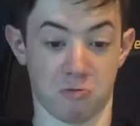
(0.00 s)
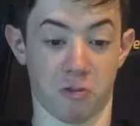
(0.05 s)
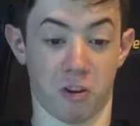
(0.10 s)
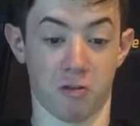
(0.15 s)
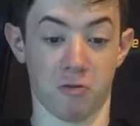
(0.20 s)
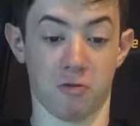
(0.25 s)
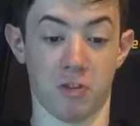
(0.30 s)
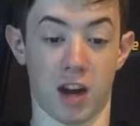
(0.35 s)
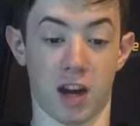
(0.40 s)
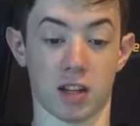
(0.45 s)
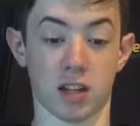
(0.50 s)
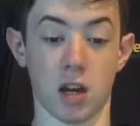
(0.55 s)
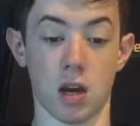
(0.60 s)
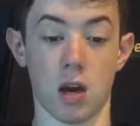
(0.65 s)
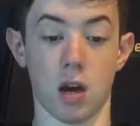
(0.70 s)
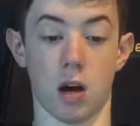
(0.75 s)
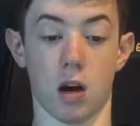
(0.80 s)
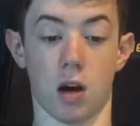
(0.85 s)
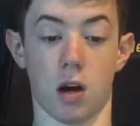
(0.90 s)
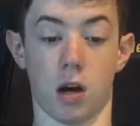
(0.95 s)
Just
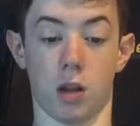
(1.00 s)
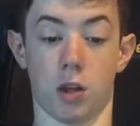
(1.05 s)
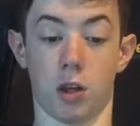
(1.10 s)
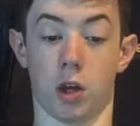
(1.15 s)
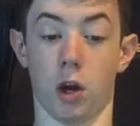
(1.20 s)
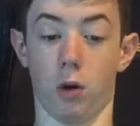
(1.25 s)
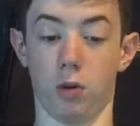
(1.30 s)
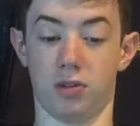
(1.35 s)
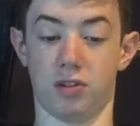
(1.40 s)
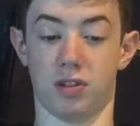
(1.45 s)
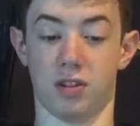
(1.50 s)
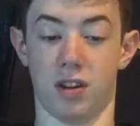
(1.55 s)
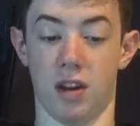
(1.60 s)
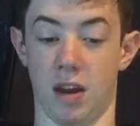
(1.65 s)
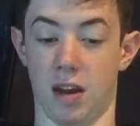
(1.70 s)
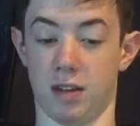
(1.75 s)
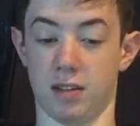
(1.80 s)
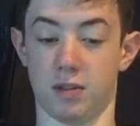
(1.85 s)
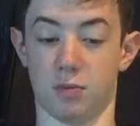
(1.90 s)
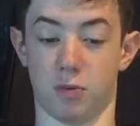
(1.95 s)
fun fact. The
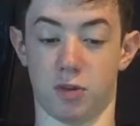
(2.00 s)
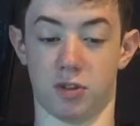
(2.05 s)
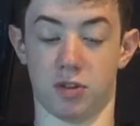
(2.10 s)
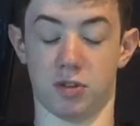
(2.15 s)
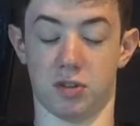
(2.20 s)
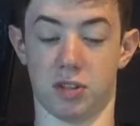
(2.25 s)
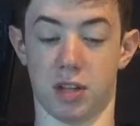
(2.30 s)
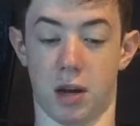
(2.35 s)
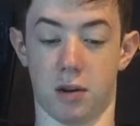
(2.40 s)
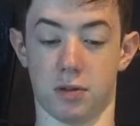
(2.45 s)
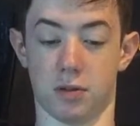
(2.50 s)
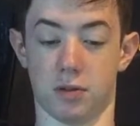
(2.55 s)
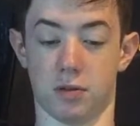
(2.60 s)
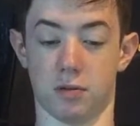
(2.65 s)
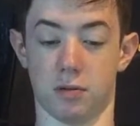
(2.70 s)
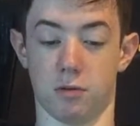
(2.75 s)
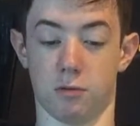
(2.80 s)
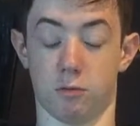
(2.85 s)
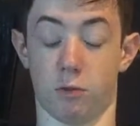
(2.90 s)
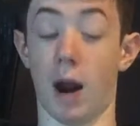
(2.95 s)
Ghost Dance, which
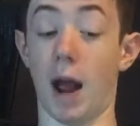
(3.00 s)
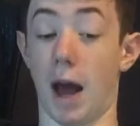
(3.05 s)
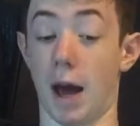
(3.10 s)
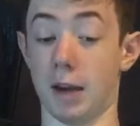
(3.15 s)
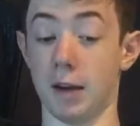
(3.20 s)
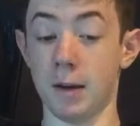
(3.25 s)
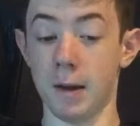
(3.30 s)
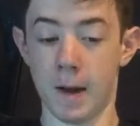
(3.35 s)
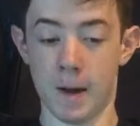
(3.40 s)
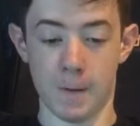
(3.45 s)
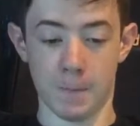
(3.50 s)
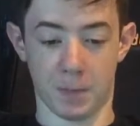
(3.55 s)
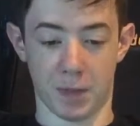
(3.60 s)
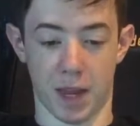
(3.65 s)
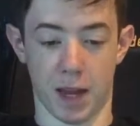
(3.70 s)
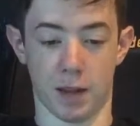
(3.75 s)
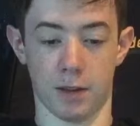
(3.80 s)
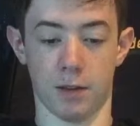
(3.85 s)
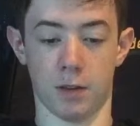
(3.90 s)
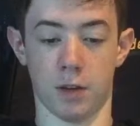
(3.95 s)
sounds
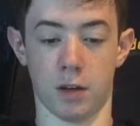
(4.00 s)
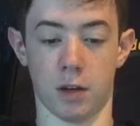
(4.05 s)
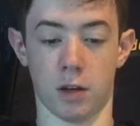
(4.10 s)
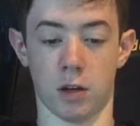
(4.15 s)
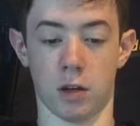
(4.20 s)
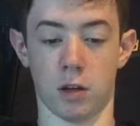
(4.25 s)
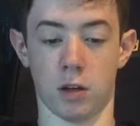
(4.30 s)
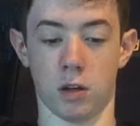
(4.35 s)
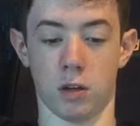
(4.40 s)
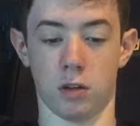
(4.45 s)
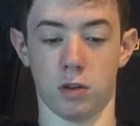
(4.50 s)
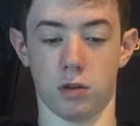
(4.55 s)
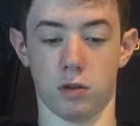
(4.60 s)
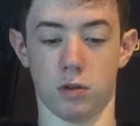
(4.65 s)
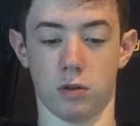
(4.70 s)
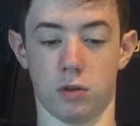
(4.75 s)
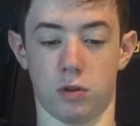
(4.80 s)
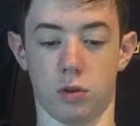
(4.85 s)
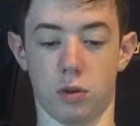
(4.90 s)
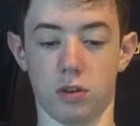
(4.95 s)
rad, and
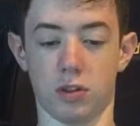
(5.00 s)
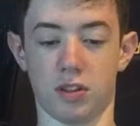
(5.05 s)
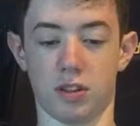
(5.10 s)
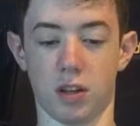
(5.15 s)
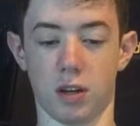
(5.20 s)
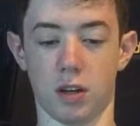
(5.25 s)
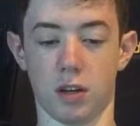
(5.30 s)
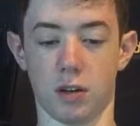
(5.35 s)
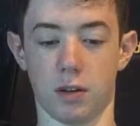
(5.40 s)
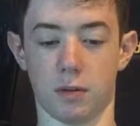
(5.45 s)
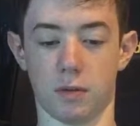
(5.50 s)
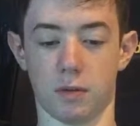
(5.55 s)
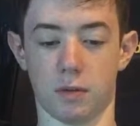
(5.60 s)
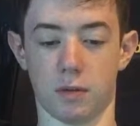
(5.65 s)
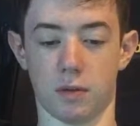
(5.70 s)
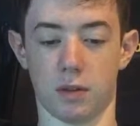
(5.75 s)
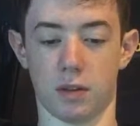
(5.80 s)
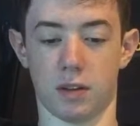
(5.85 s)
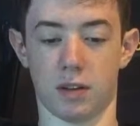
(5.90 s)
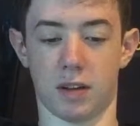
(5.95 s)
the
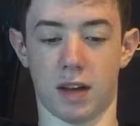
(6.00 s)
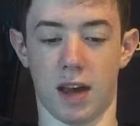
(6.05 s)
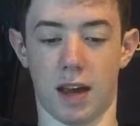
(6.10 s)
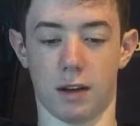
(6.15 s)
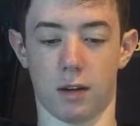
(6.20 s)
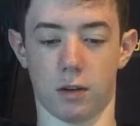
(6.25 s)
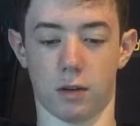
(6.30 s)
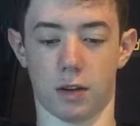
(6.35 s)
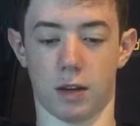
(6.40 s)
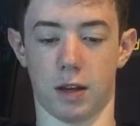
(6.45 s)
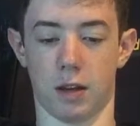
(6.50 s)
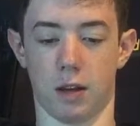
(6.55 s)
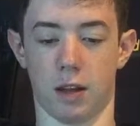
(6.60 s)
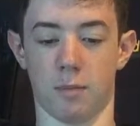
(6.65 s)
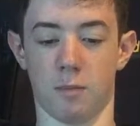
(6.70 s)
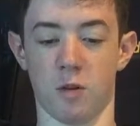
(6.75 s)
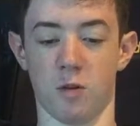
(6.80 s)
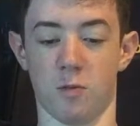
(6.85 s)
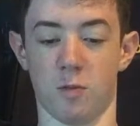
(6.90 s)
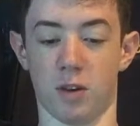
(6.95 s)
Xhosa
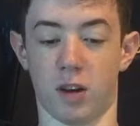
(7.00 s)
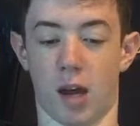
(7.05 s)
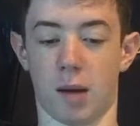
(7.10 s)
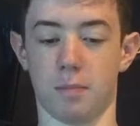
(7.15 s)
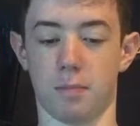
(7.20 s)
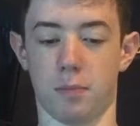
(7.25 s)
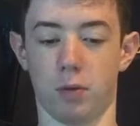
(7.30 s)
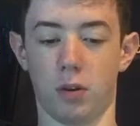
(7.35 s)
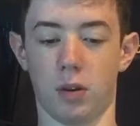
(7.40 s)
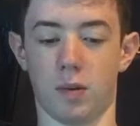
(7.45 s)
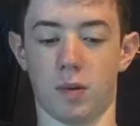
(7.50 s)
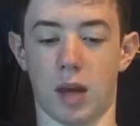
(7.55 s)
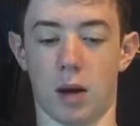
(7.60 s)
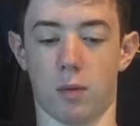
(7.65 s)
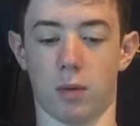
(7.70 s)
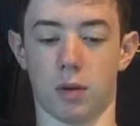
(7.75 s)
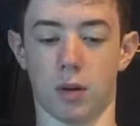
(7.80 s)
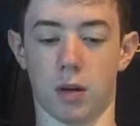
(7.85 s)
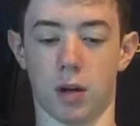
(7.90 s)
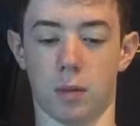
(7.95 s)
cattle killing movement. I'm
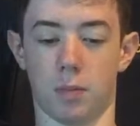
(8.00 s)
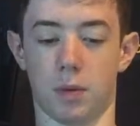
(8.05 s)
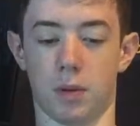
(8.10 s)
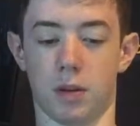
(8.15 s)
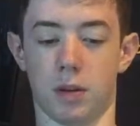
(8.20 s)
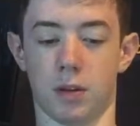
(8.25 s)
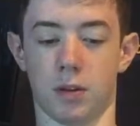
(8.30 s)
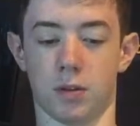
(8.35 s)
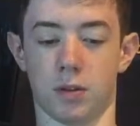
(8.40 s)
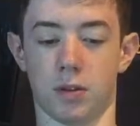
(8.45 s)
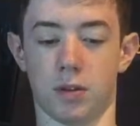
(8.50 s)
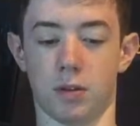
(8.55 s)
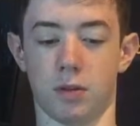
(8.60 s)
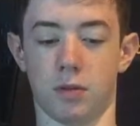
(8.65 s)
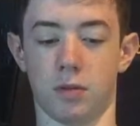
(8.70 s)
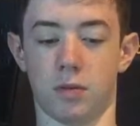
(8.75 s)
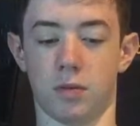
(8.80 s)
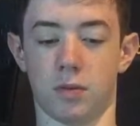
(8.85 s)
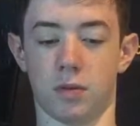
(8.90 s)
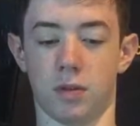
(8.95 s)
putting that one up
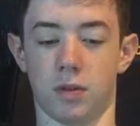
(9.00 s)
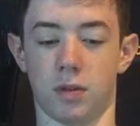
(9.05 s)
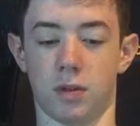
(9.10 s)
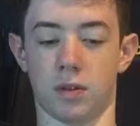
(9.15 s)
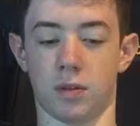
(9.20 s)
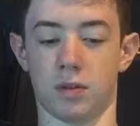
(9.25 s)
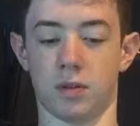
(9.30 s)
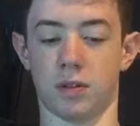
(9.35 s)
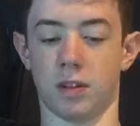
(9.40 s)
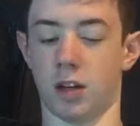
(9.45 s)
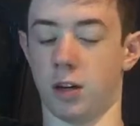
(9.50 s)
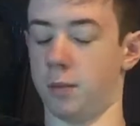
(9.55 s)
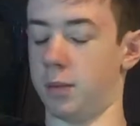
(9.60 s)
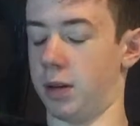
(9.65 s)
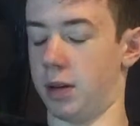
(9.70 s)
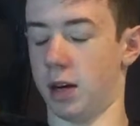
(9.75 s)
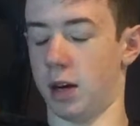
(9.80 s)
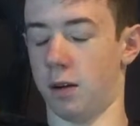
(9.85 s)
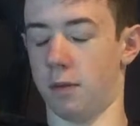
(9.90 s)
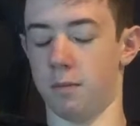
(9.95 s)
here so you
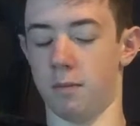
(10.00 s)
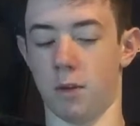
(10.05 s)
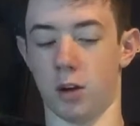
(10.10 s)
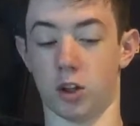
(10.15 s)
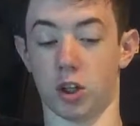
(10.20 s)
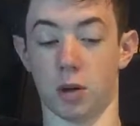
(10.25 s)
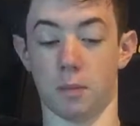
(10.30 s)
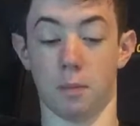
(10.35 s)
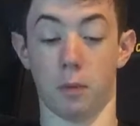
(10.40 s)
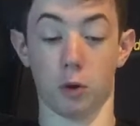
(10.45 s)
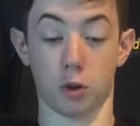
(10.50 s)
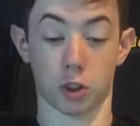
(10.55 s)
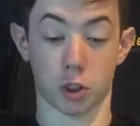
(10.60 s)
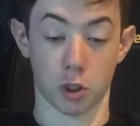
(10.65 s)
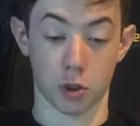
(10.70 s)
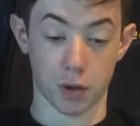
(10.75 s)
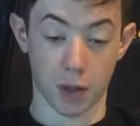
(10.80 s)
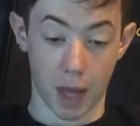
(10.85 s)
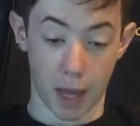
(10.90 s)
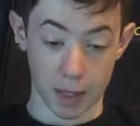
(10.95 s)
can tell me how
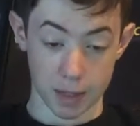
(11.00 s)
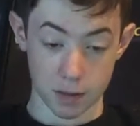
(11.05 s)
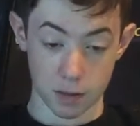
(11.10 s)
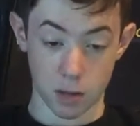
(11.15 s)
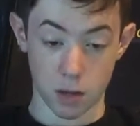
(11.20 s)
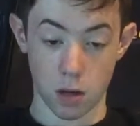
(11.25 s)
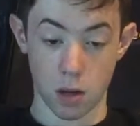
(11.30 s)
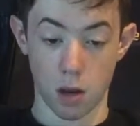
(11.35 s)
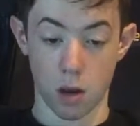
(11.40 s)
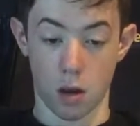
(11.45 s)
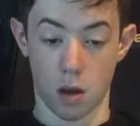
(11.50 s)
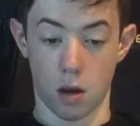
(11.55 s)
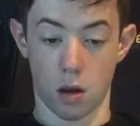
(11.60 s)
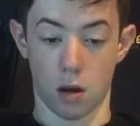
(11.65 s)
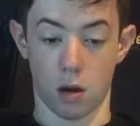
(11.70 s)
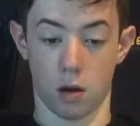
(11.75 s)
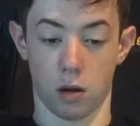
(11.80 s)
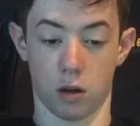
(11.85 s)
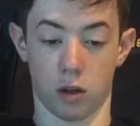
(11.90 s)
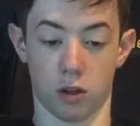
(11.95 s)
much I butchered that.
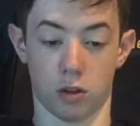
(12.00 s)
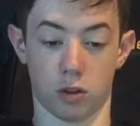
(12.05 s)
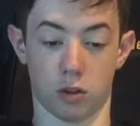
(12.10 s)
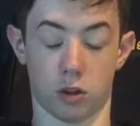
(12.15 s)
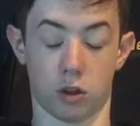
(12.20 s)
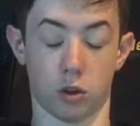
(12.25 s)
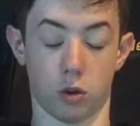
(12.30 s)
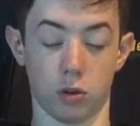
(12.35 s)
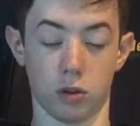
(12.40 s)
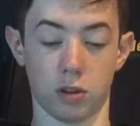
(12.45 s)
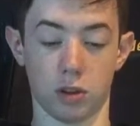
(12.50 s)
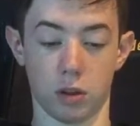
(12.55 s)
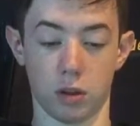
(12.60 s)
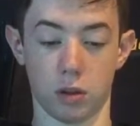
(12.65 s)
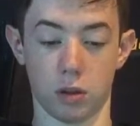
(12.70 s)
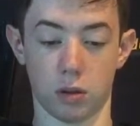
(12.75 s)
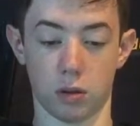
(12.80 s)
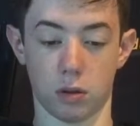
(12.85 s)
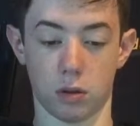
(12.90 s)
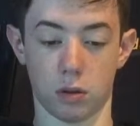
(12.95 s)

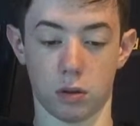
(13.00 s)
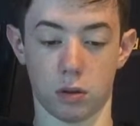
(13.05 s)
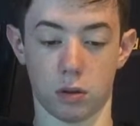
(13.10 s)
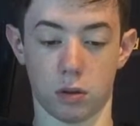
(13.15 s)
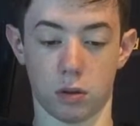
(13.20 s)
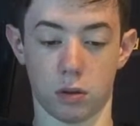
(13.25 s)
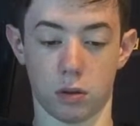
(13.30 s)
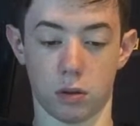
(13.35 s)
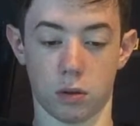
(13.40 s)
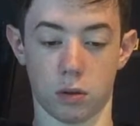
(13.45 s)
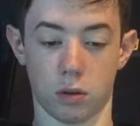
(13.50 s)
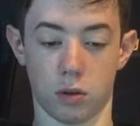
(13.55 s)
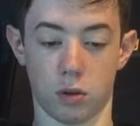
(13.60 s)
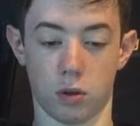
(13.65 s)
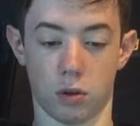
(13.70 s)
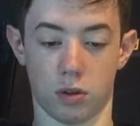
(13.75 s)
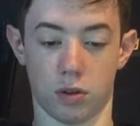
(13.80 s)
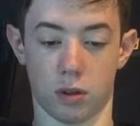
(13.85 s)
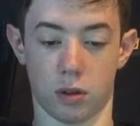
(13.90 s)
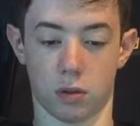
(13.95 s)
Xhosa?
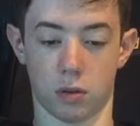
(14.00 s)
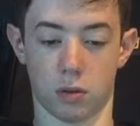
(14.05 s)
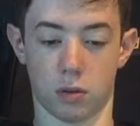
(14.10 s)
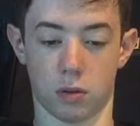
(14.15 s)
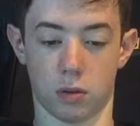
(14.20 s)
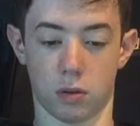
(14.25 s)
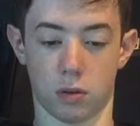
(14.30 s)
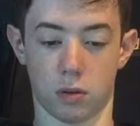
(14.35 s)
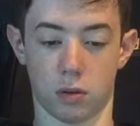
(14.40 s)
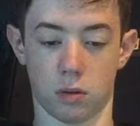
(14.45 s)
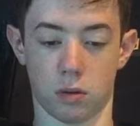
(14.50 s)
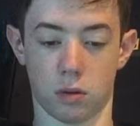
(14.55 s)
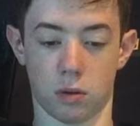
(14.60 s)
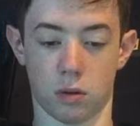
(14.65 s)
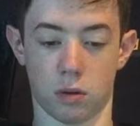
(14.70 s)
Xhosa.